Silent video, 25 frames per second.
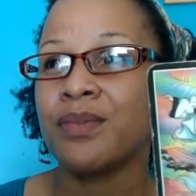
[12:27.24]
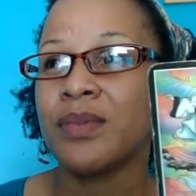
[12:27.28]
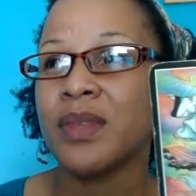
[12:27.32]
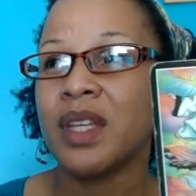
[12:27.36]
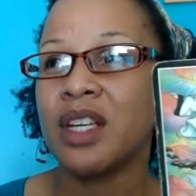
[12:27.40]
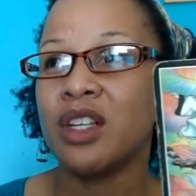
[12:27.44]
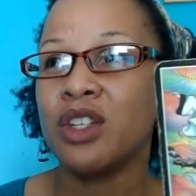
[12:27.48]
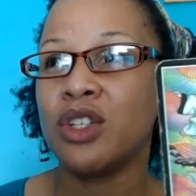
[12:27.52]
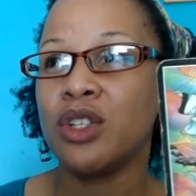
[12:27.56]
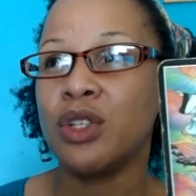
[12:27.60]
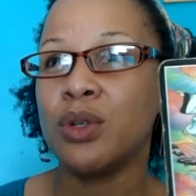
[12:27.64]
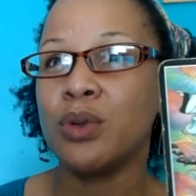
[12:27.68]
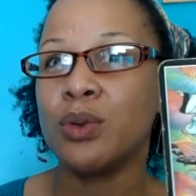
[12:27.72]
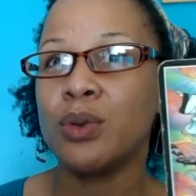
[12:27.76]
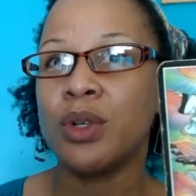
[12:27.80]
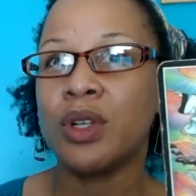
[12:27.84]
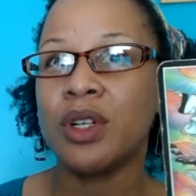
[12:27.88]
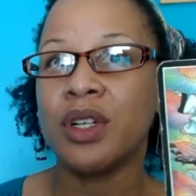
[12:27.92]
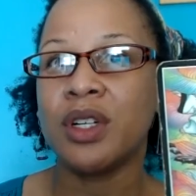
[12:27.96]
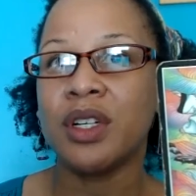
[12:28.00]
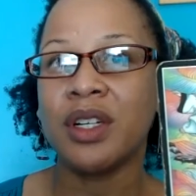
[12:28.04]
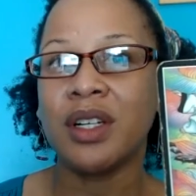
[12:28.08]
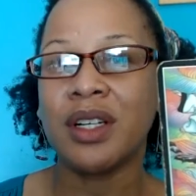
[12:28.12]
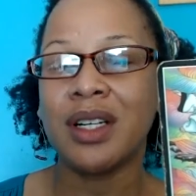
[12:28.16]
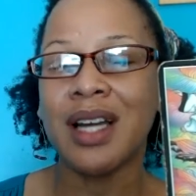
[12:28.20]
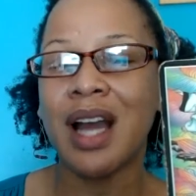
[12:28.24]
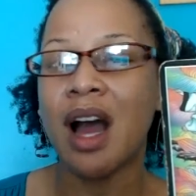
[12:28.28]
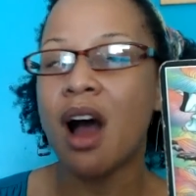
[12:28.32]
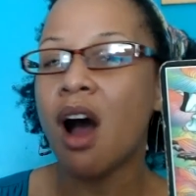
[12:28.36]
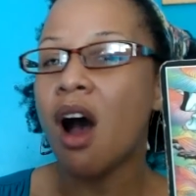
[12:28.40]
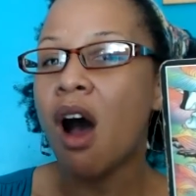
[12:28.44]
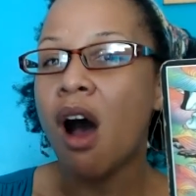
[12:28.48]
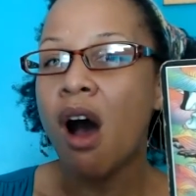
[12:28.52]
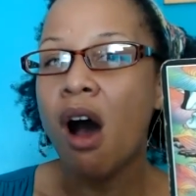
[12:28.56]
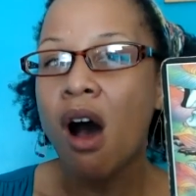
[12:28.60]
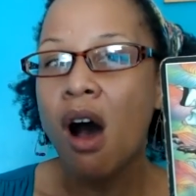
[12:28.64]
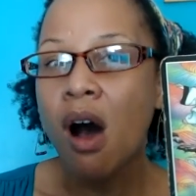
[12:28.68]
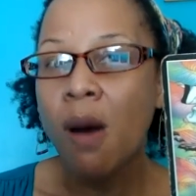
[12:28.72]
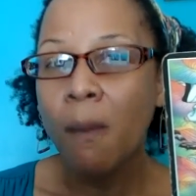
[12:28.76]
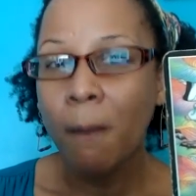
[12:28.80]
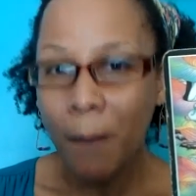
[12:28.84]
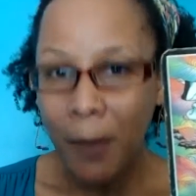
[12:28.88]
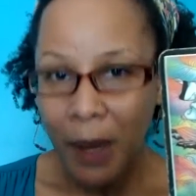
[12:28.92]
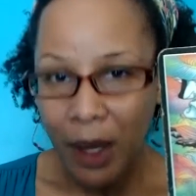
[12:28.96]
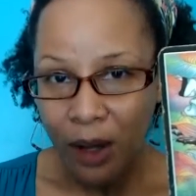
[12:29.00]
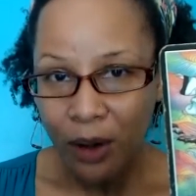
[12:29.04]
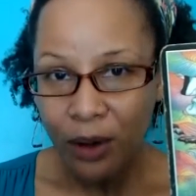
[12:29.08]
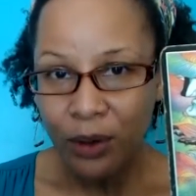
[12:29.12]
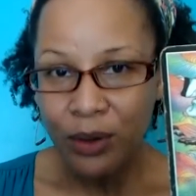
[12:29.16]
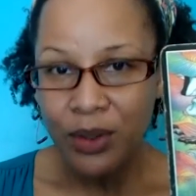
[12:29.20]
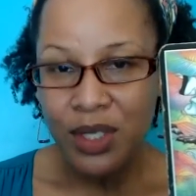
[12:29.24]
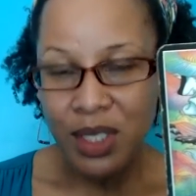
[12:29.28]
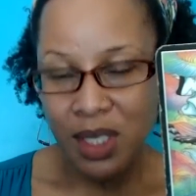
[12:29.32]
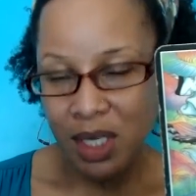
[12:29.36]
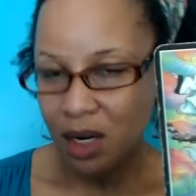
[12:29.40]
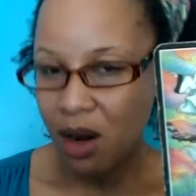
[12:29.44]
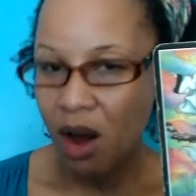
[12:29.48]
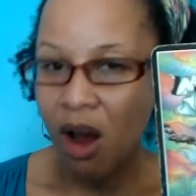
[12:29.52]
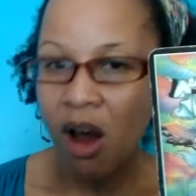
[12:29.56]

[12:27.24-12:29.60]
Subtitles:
you are it